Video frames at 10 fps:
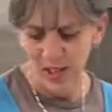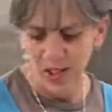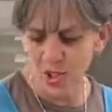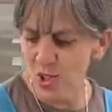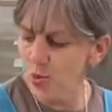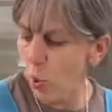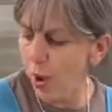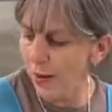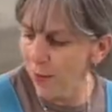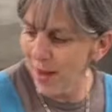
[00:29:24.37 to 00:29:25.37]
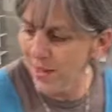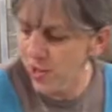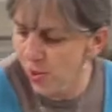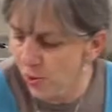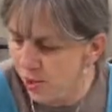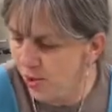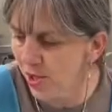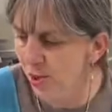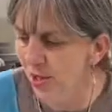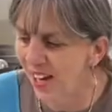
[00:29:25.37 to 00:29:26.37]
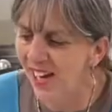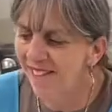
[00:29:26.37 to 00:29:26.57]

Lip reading: It's just water mess though, so it's okay.